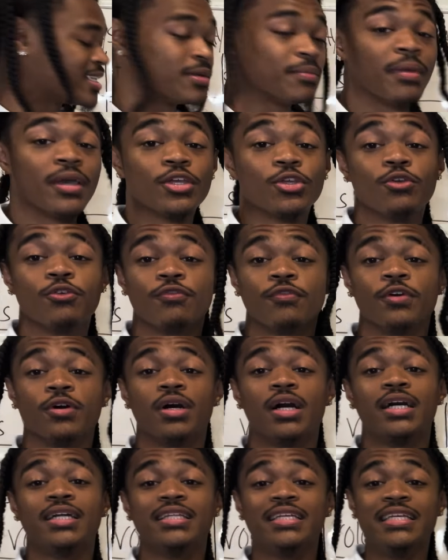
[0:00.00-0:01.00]
to make you
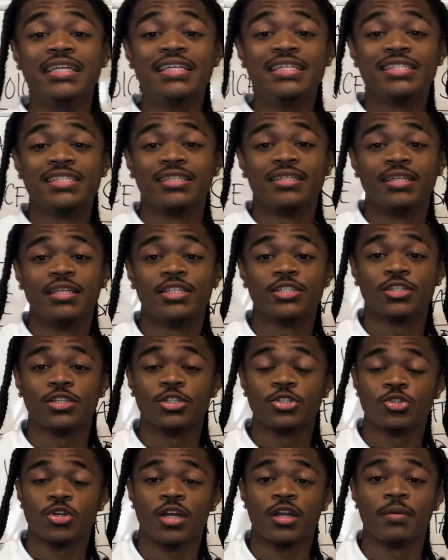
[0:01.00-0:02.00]
feel uneasy. He's going to
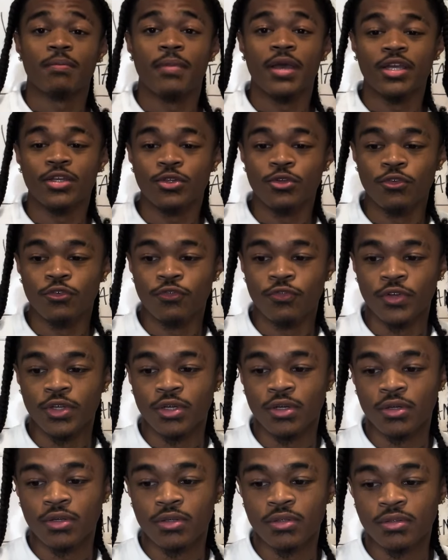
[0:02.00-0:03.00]
try to make you
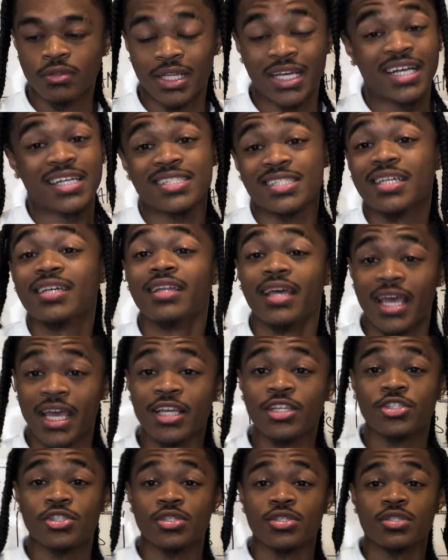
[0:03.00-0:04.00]
feel, like I said,
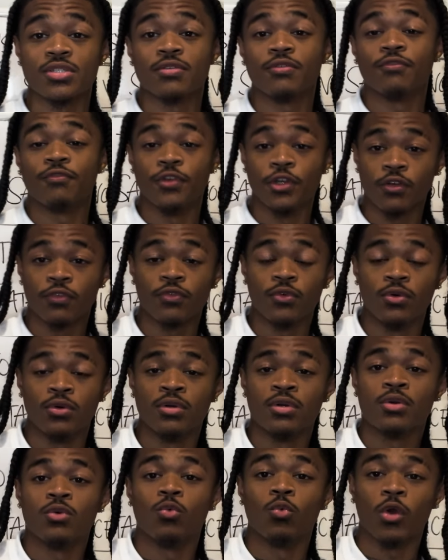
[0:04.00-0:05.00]
anxious, fearful,
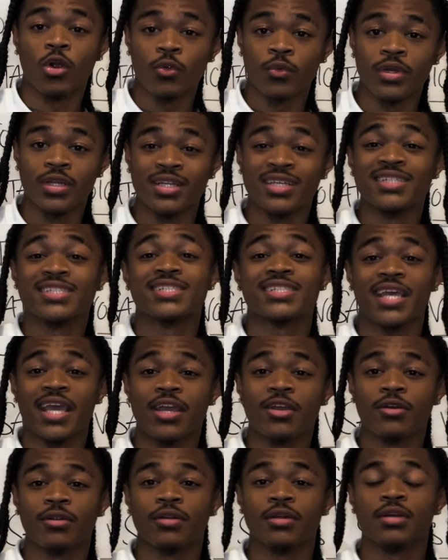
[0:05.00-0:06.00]
worried,
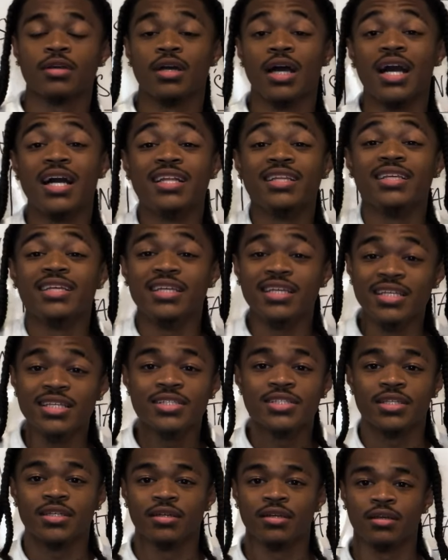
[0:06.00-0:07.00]
scared,
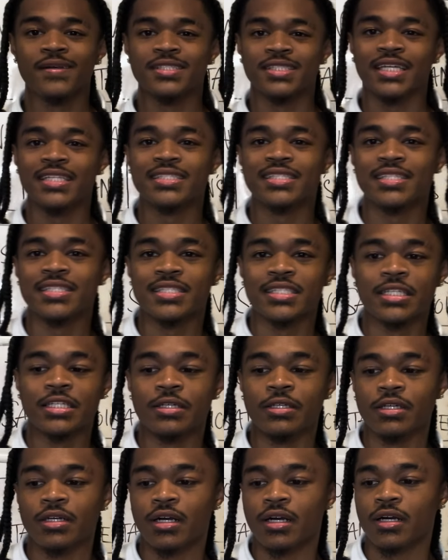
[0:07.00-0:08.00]
uneasy. Satan is going
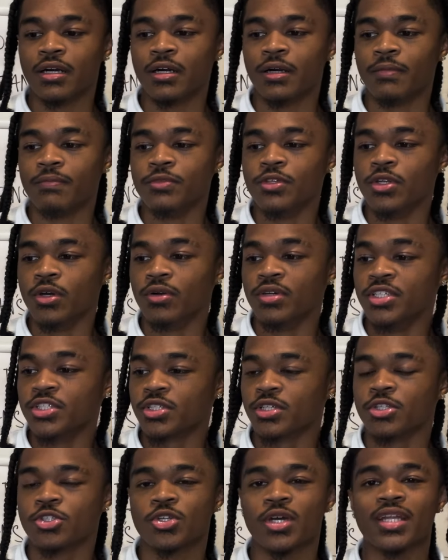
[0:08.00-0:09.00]
to, he's
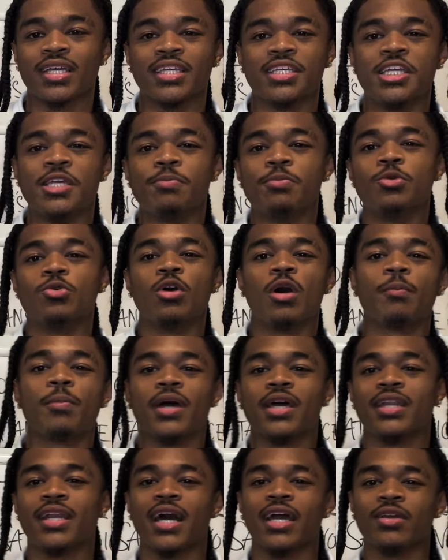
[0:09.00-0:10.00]
going to try to keep you up
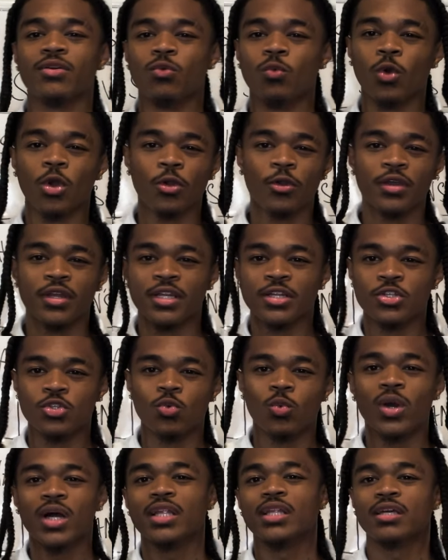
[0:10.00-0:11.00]
at night, worried and
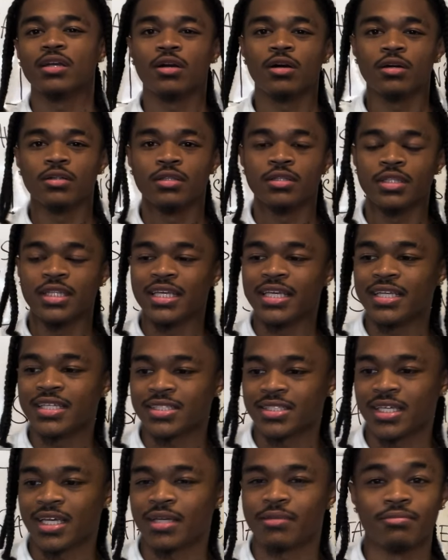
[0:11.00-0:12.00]
dwelling on things
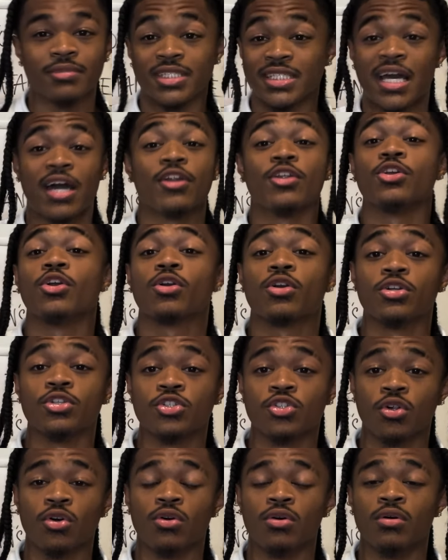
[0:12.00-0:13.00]
that is out of your
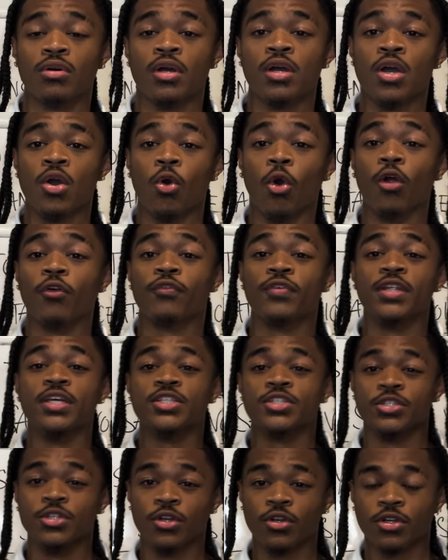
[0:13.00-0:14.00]
control. Or if it
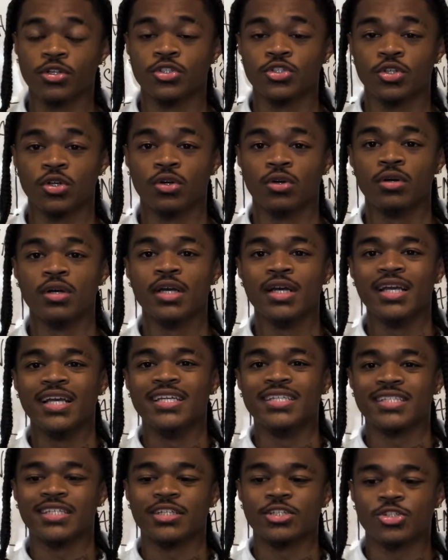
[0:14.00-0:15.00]
is in your control,
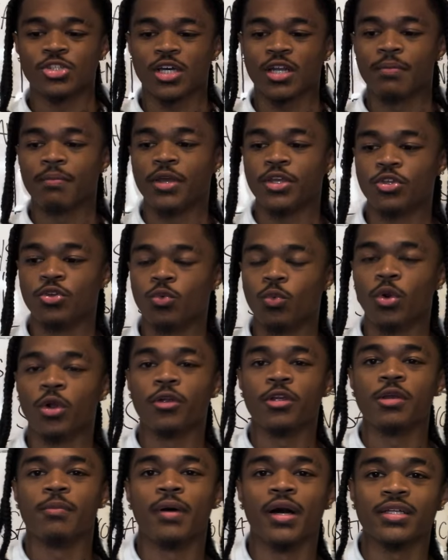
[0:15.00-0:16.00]
he's going to try to make you
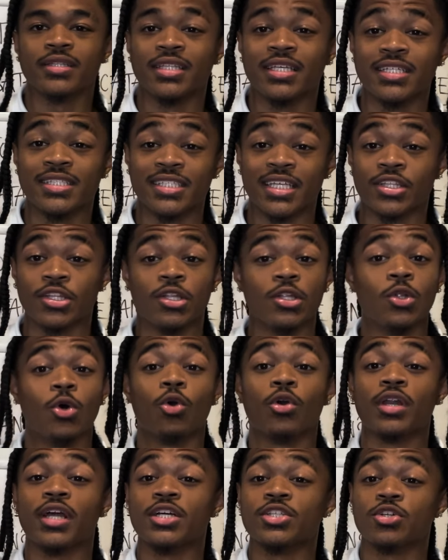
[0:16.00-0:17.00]
worry about things that the
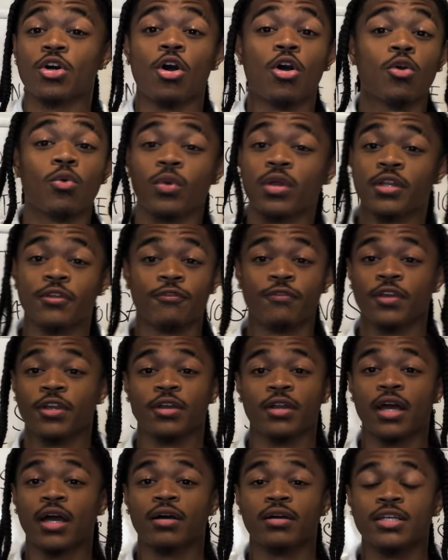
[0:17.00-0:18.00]
Lord has already
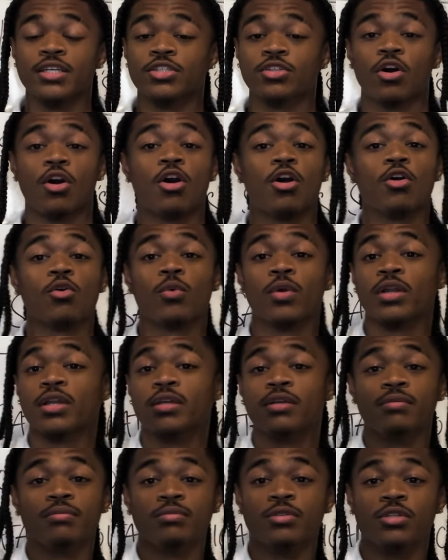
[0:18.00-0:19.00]
figured out. He's
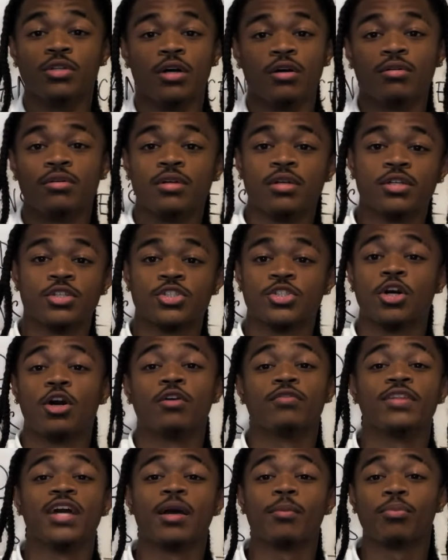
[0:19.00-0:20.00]
already, you know,
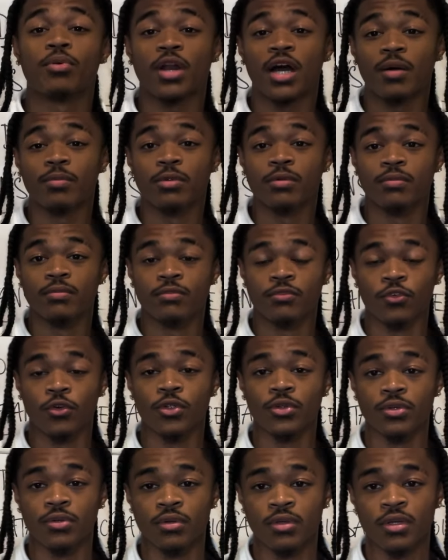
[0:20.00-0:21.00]
solved that problem for
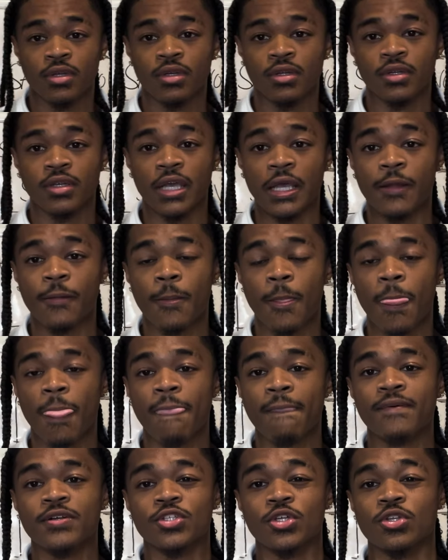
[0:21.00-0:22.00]
you. Okay.
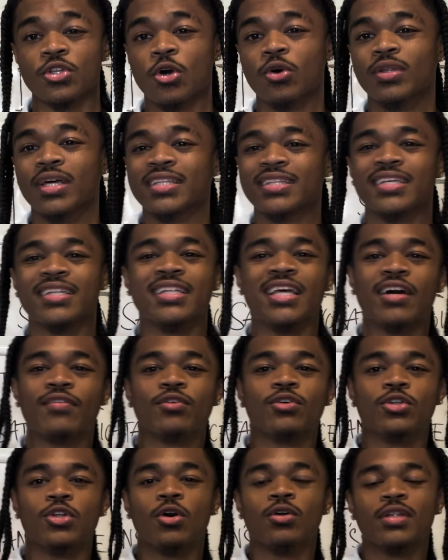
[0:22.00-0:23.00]
So don't let the
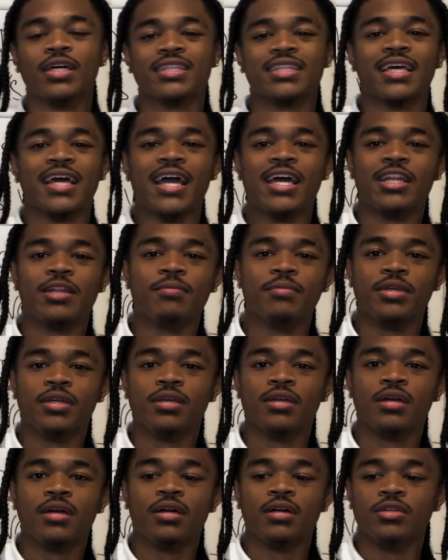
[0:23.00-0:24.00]
devil, don't let the
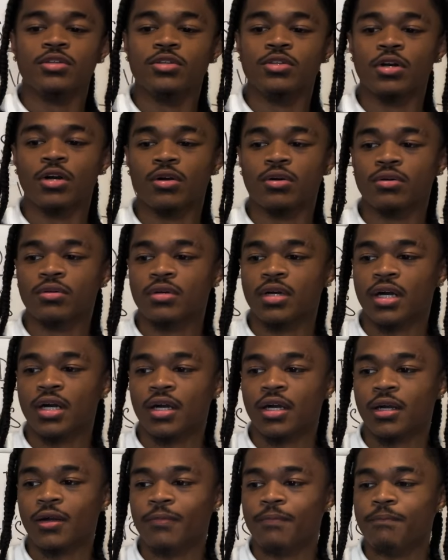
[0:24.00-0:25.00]
enemy, you
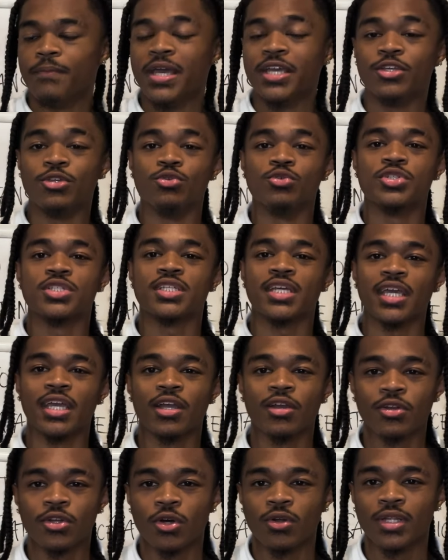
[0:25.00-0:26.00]
know, make you
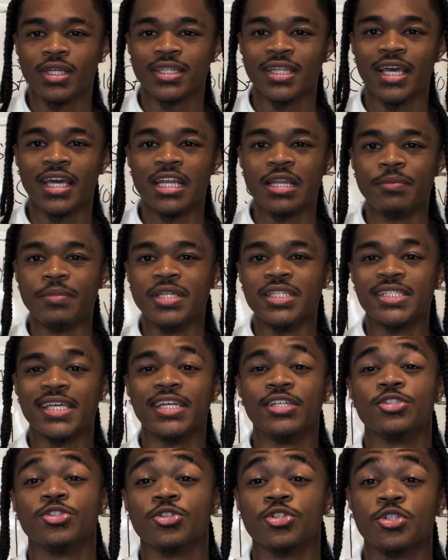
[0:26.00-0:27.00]
scared. Don't let the enemy
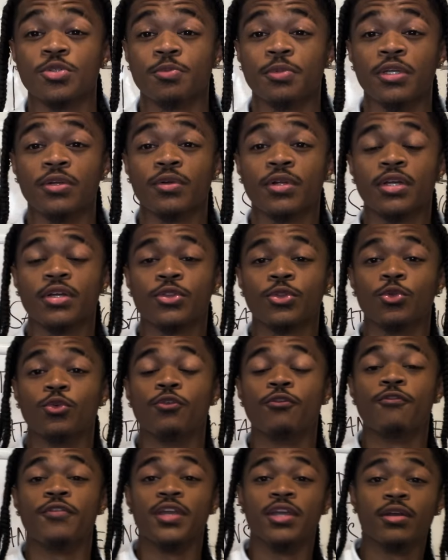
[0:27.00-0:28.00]
taint your spirit through
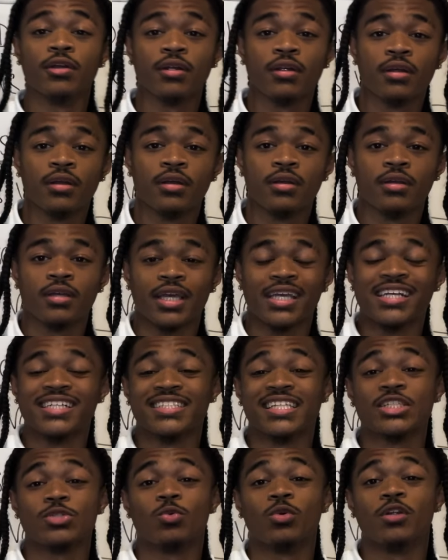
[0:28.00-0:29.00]
fear. Okay, because
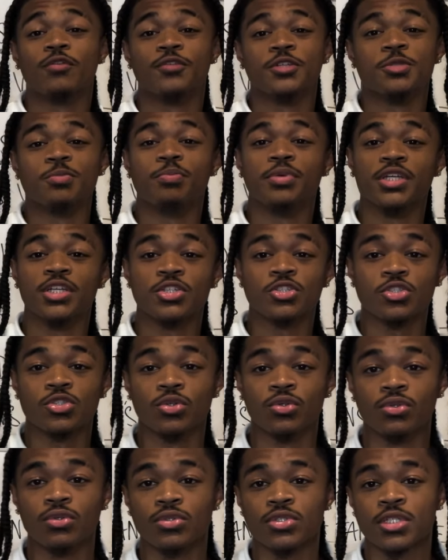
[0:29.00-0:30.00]
that's one of his biggest
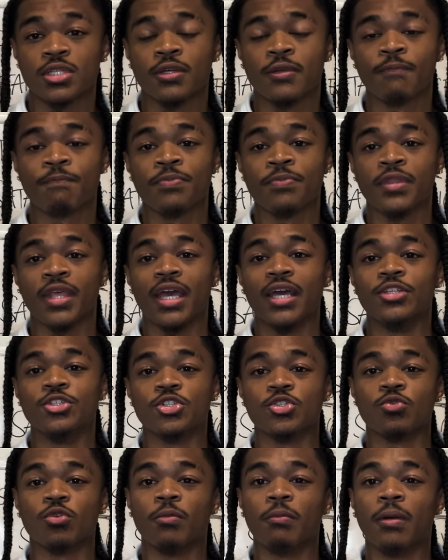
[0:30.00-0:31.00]
tools. And
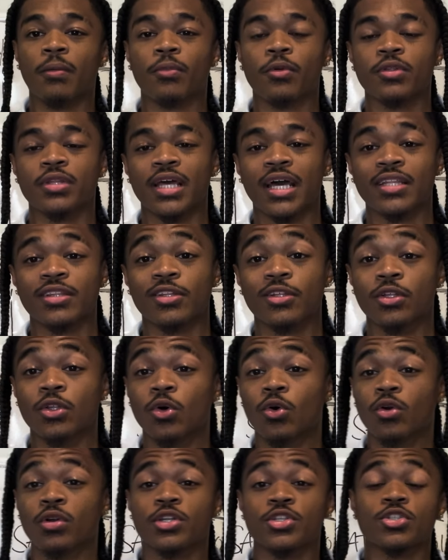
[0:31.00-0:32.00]
just remember that the
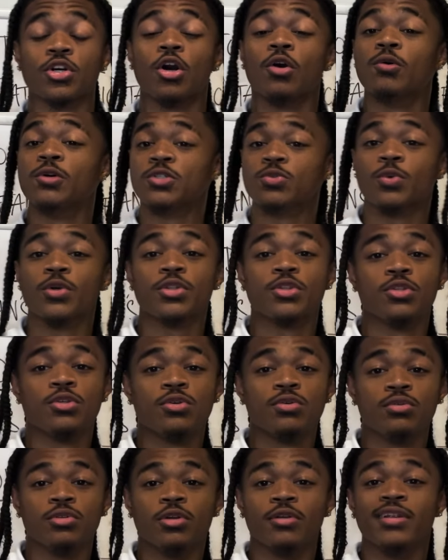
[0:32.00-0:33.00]
Lord is always with
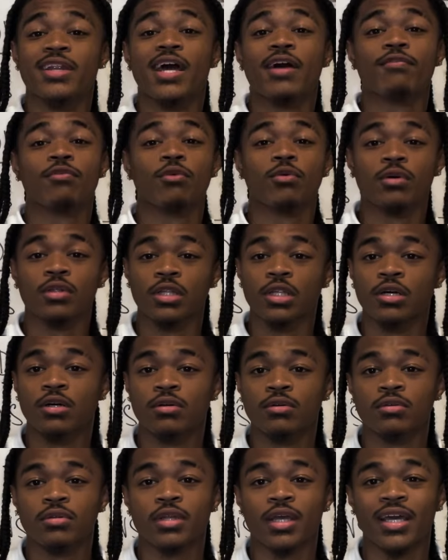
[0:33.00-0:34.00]
you. You're never
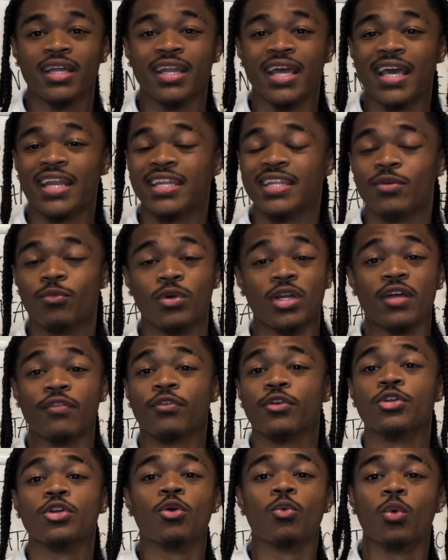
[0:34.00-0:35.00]
alone. And whatever
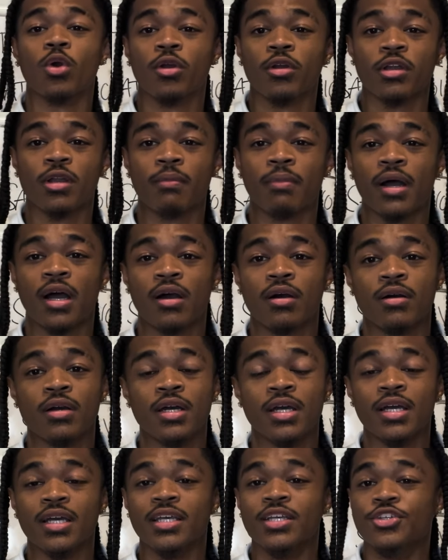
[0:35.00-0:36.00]
you're worried about,
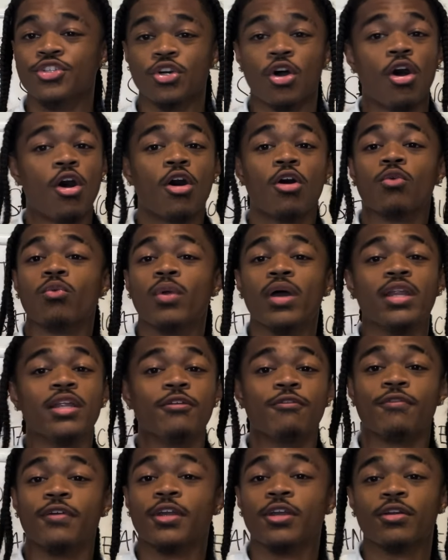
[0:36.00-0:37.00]
he's already
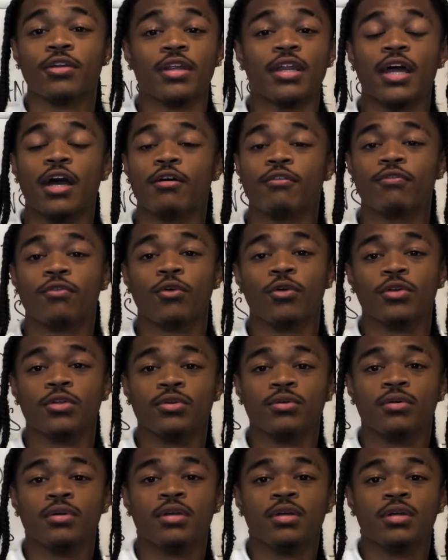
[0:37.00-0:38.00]
figured it out for you.
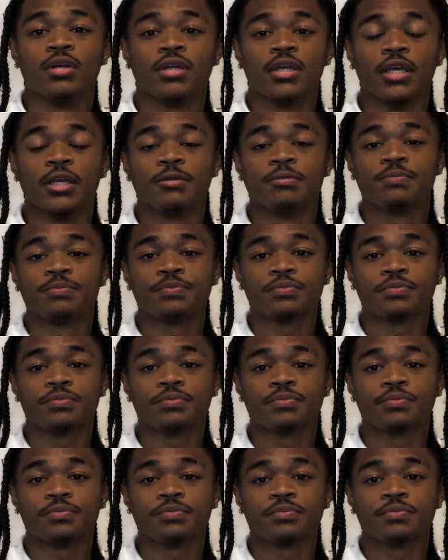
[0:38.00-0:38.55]
Okay.